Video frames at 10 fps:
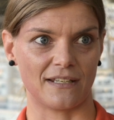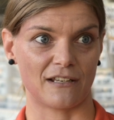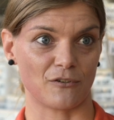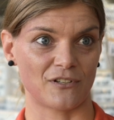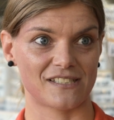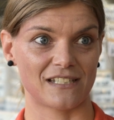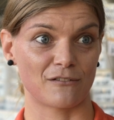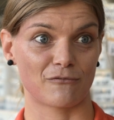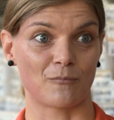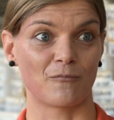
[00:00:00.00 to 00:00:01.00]
and I've only seen
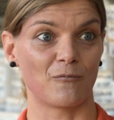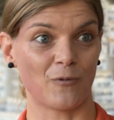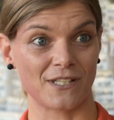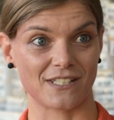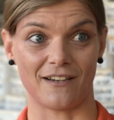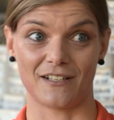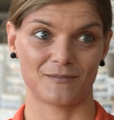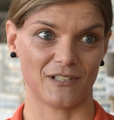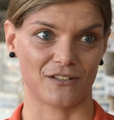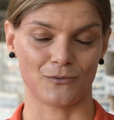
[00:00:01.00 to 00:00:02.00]
it from one side,
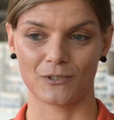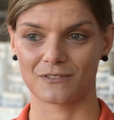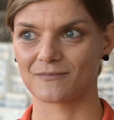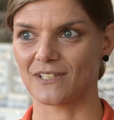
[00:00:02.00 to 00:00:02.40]
I thought.